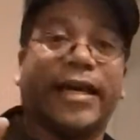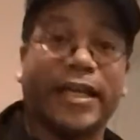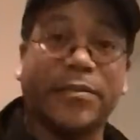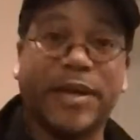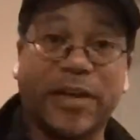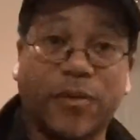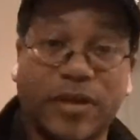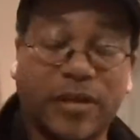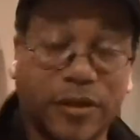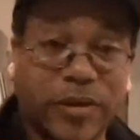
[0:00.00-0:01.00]
anybody that
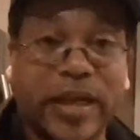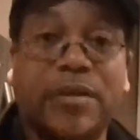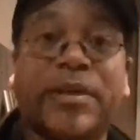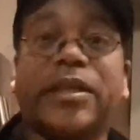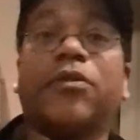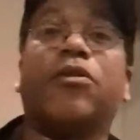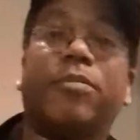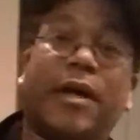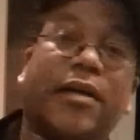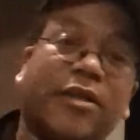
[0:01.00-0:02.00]
wants to learn how to make their own
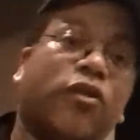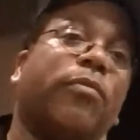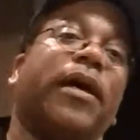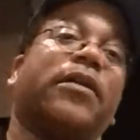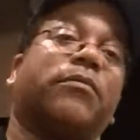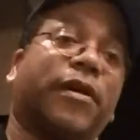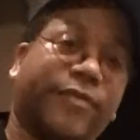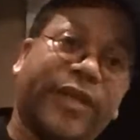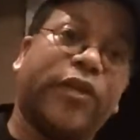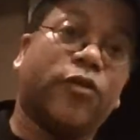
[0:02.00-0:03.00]
pasta, go back to my
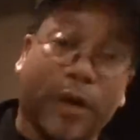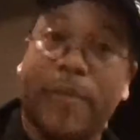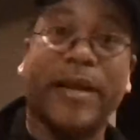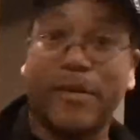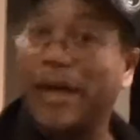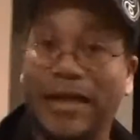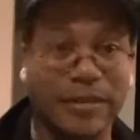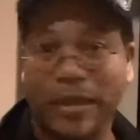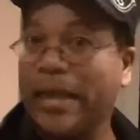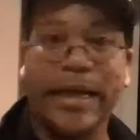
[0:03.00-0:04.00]
video where I made
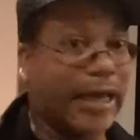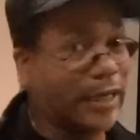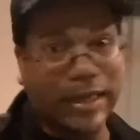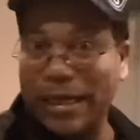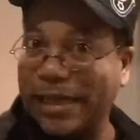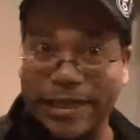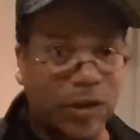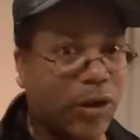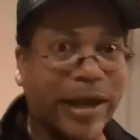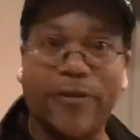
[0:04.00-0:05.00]
pasta and it'll lay it
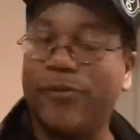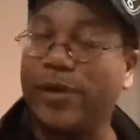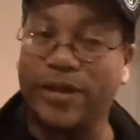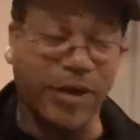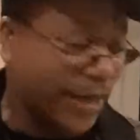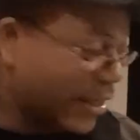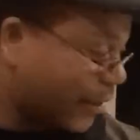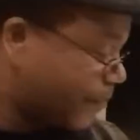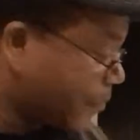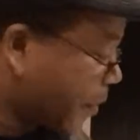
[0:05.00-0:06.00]
all out for you, all right guys?